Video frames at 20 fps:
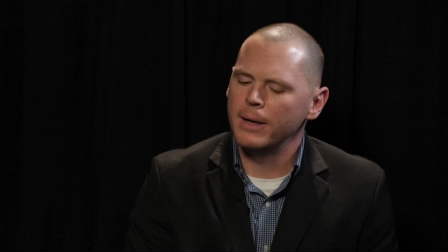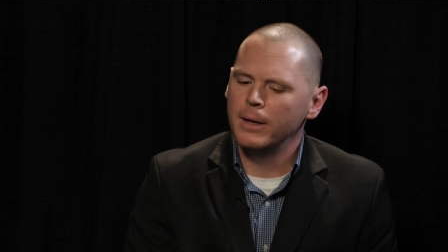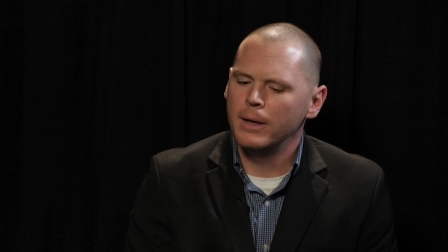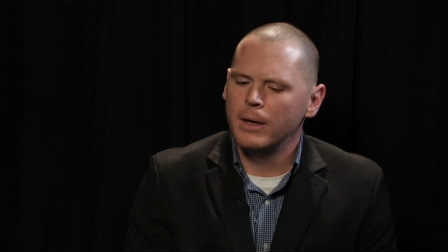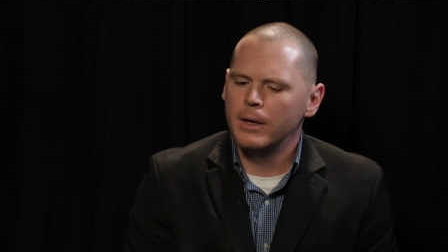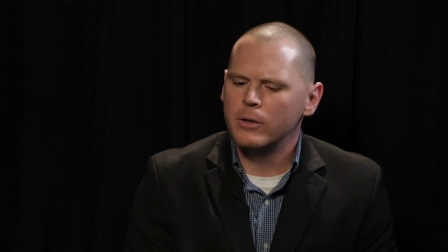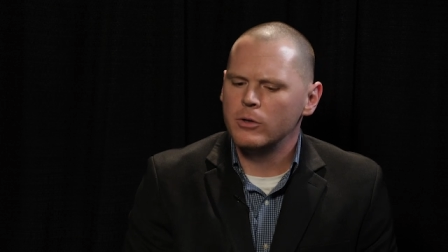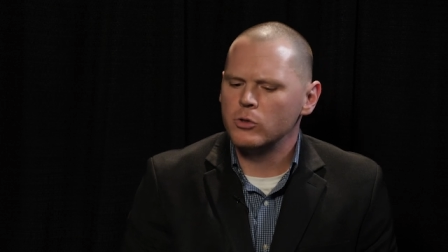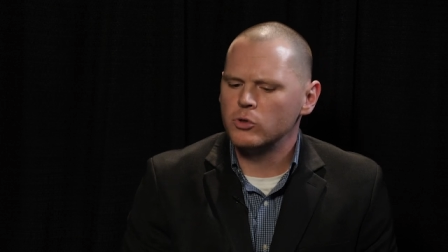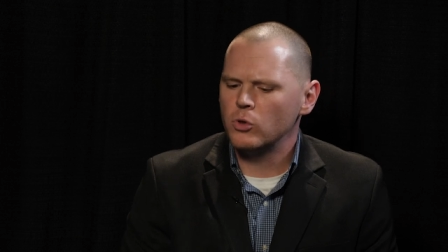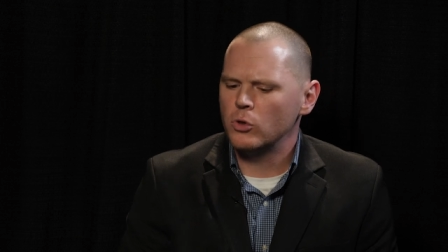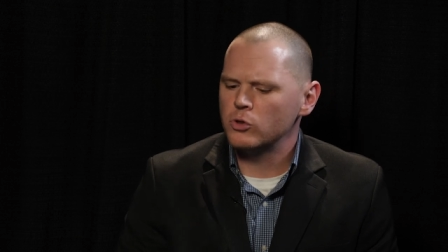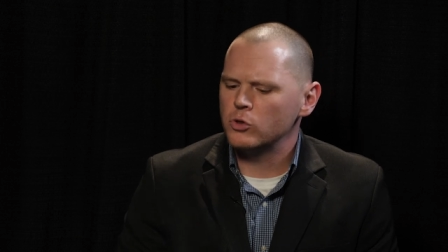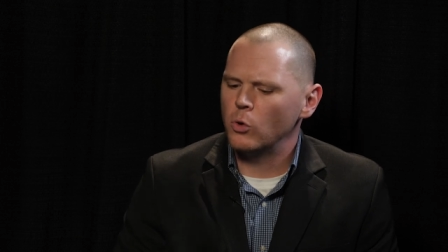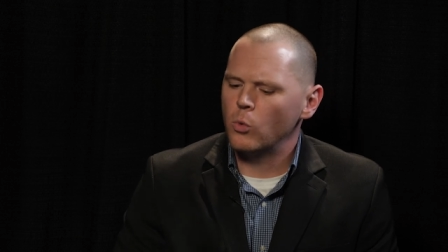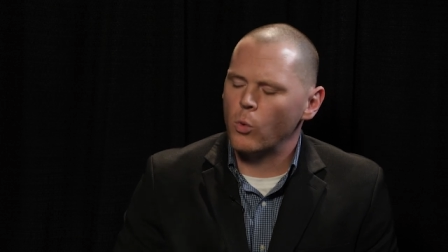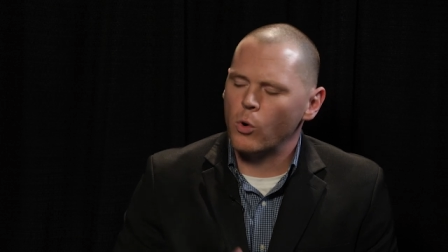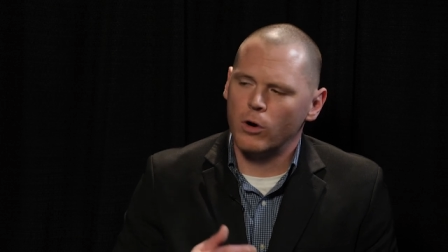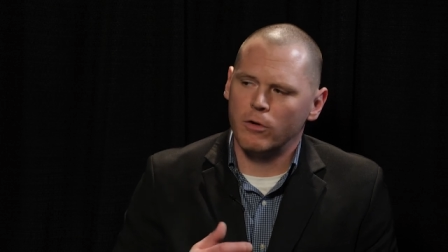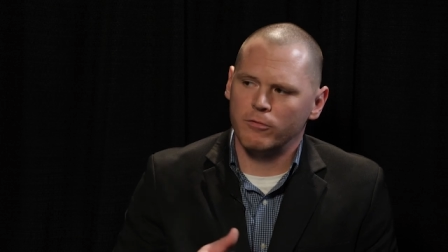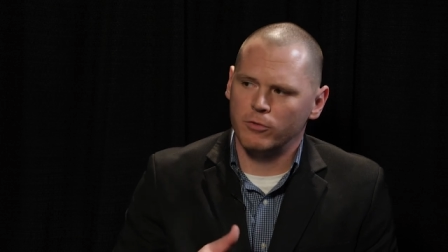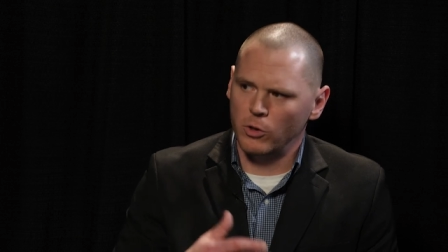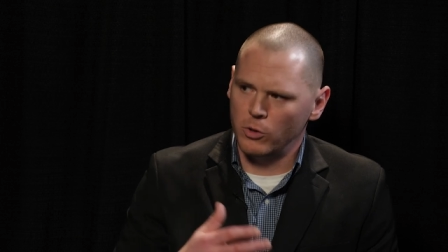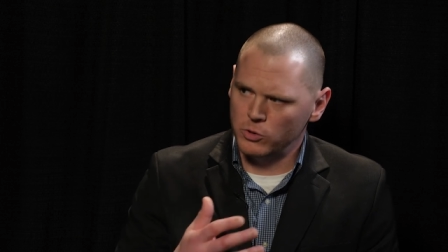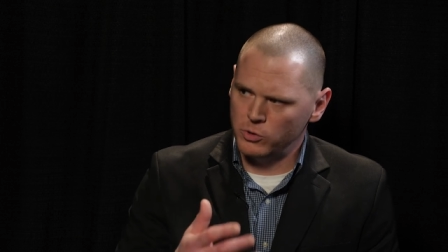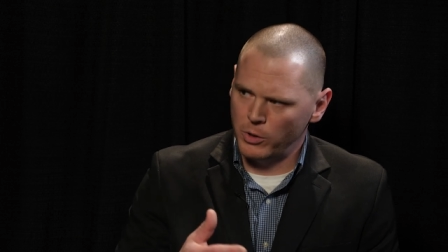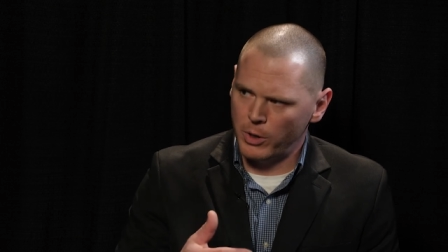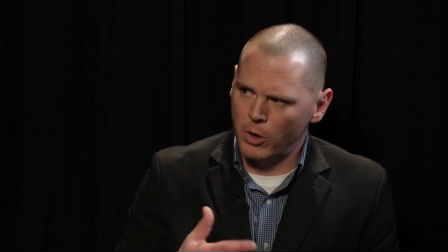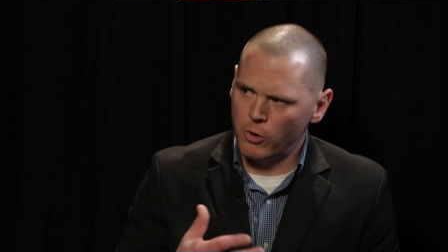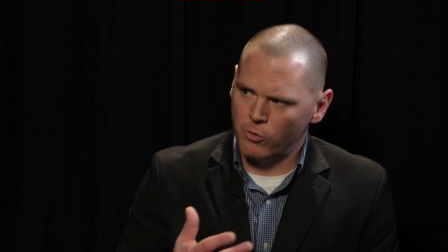Mm-hmm. There's also
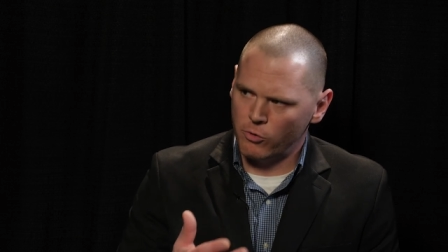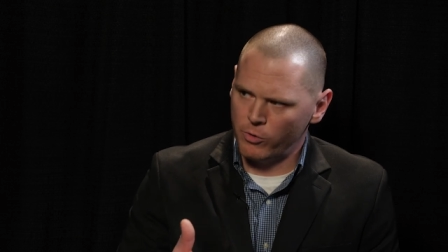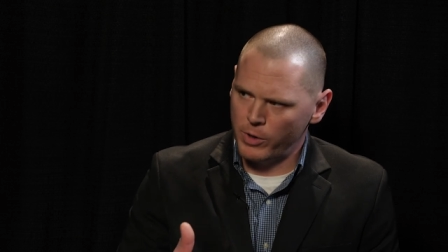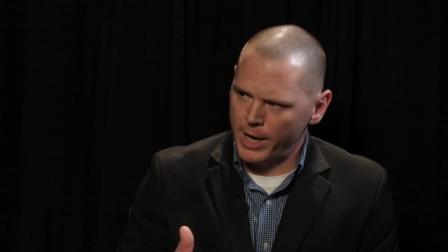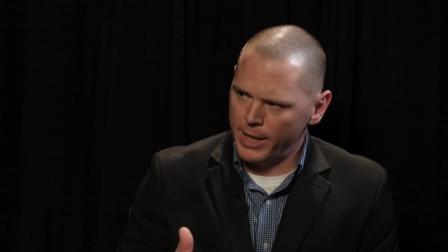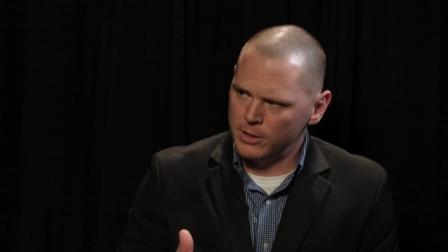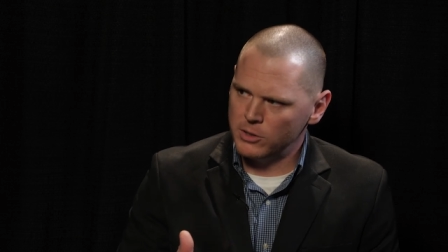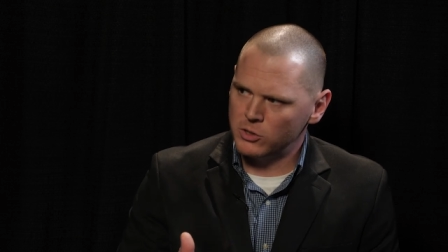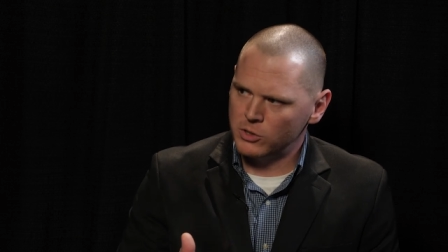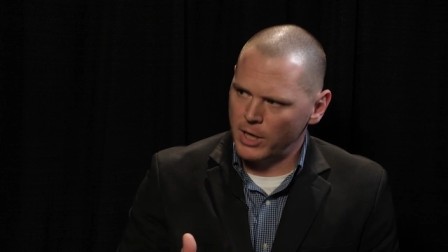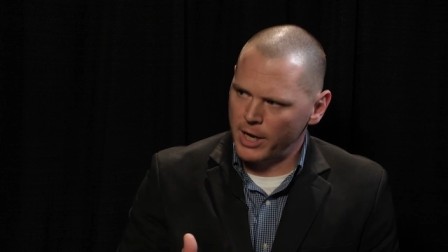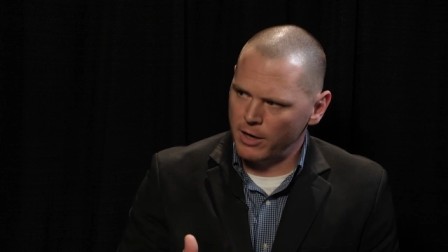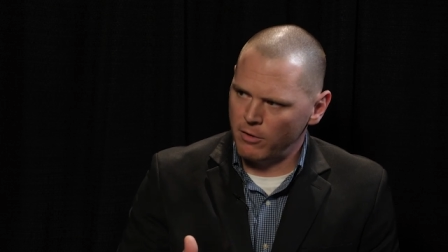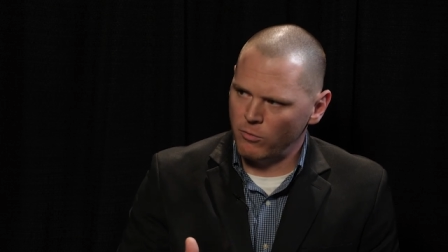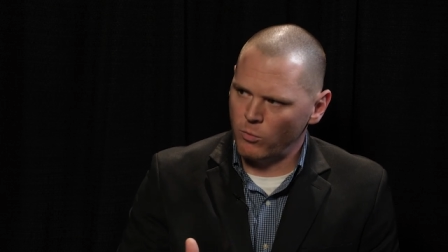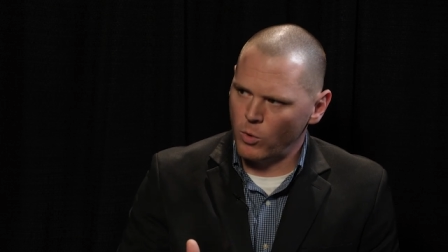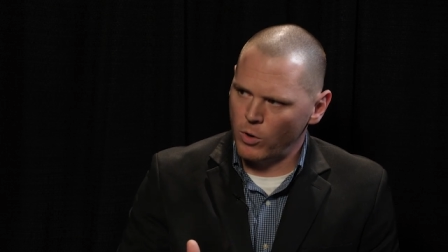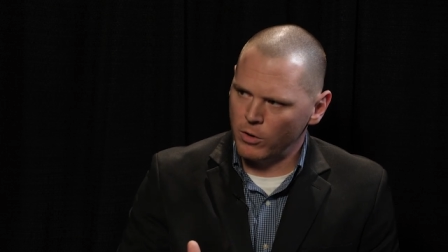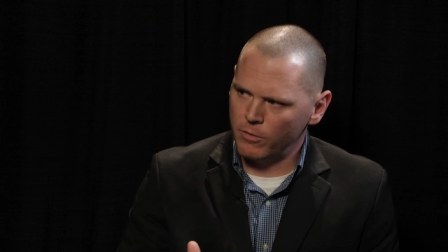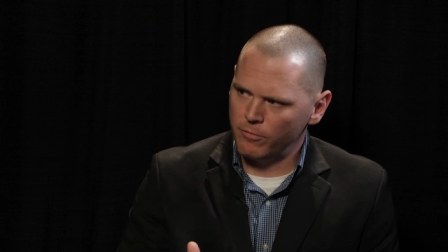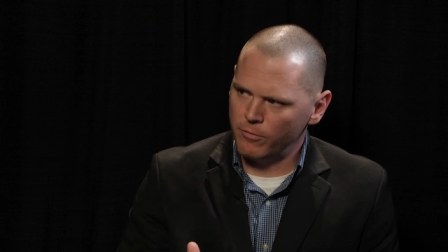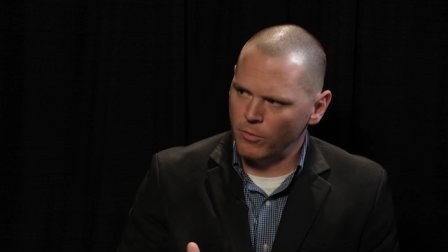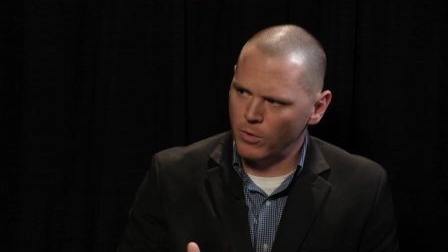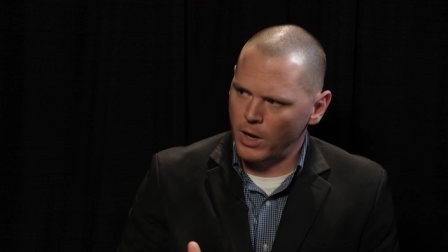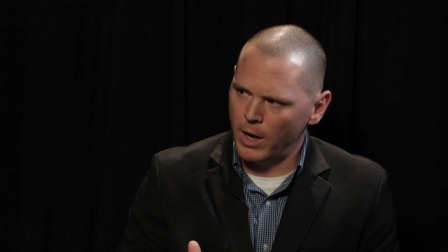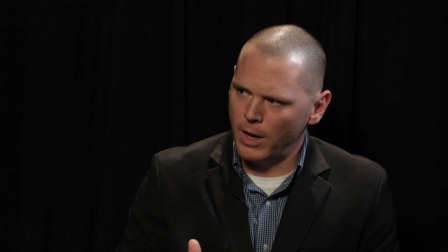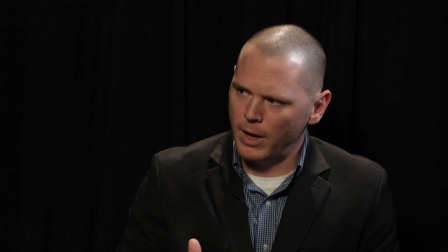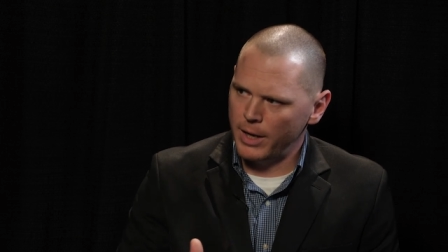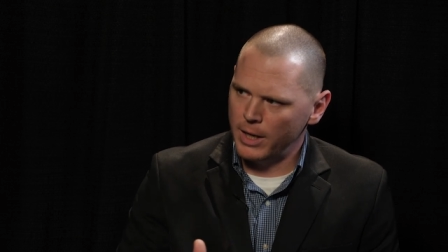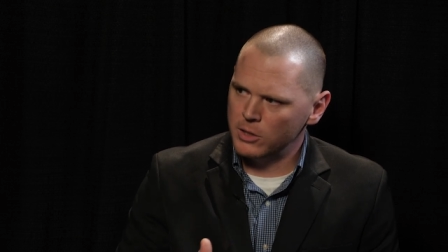workflows you can create inside of work
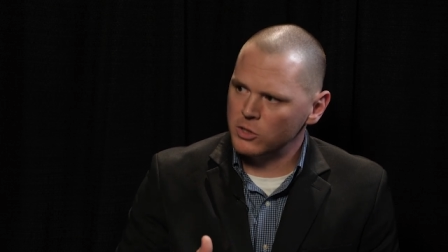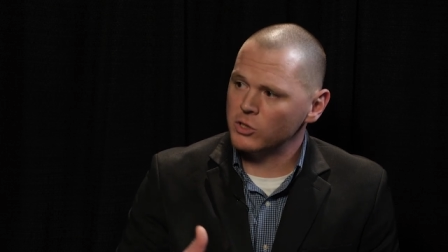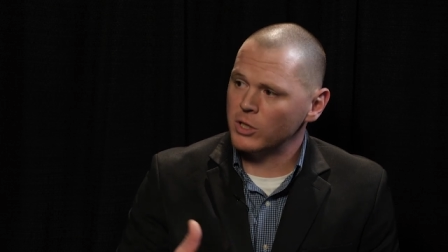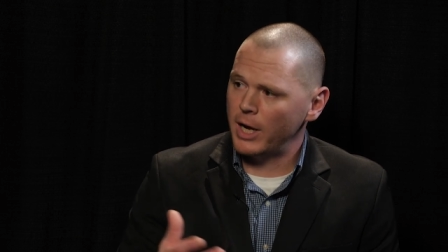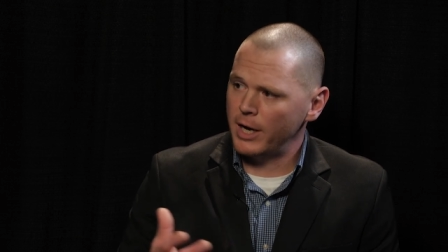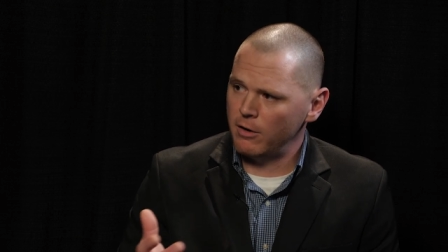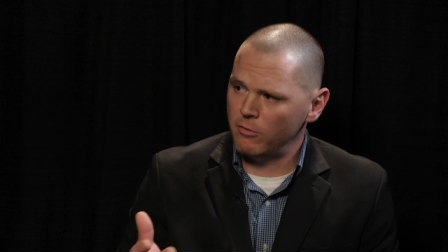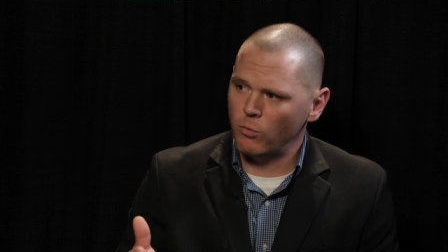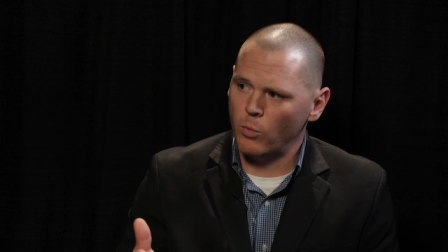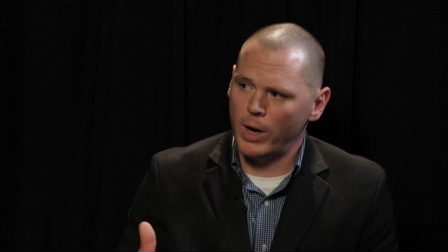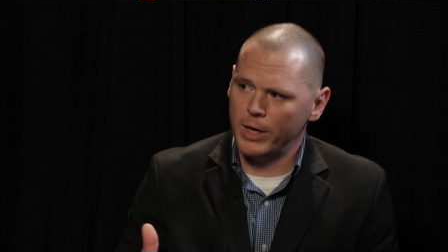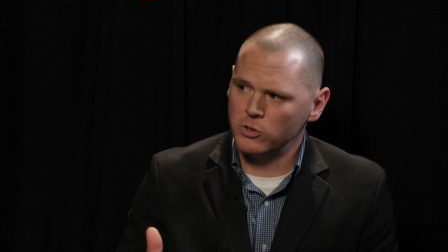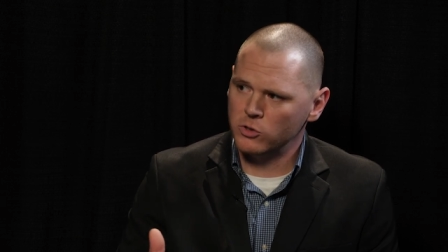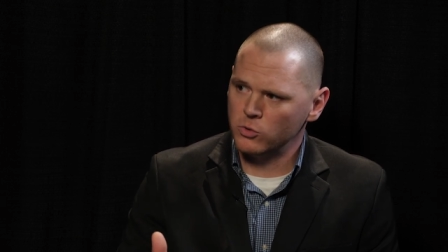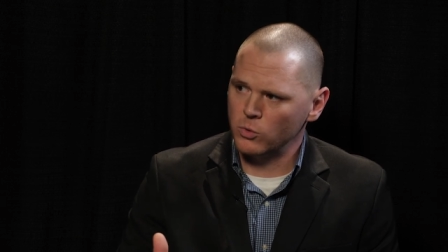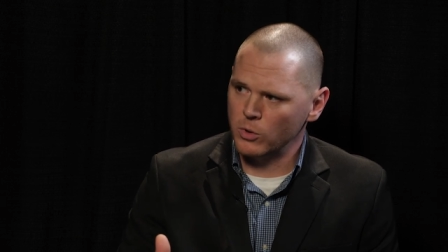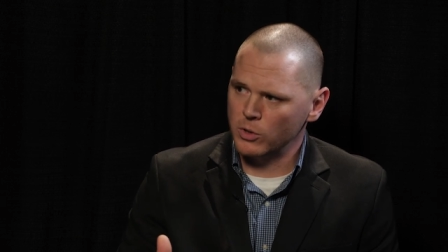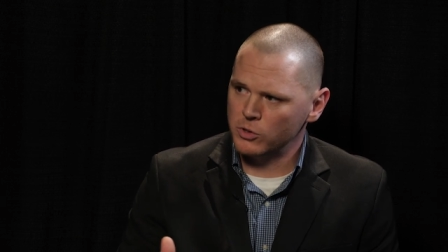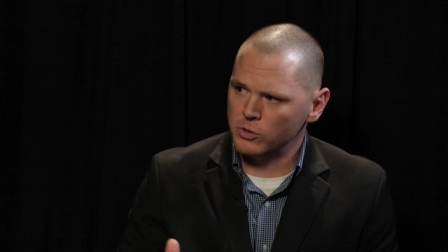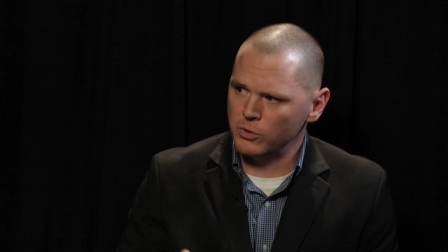uh, inside of WhiteSource.